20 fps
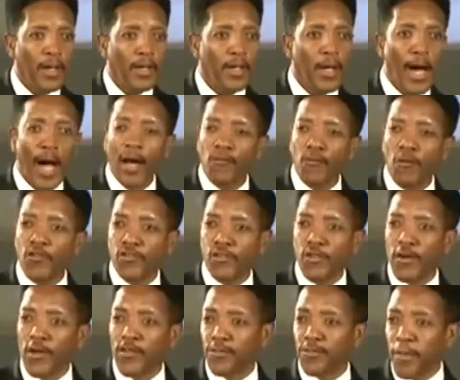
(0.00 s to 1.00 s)
And God wants
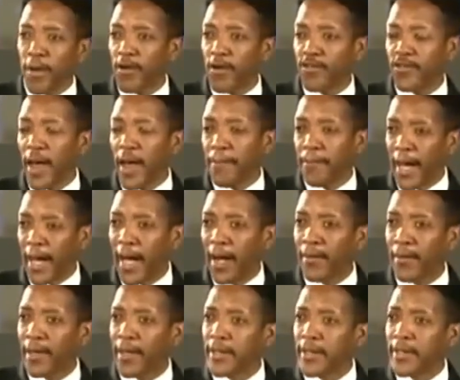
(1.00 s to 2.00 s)
you to experience that
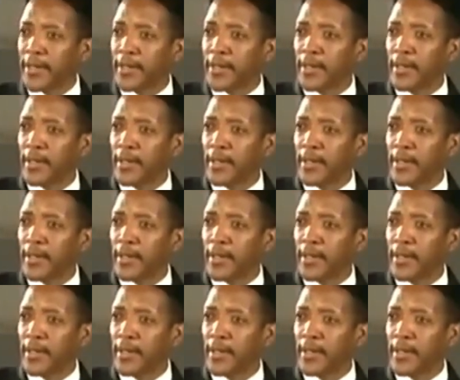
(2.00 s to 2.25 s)
power.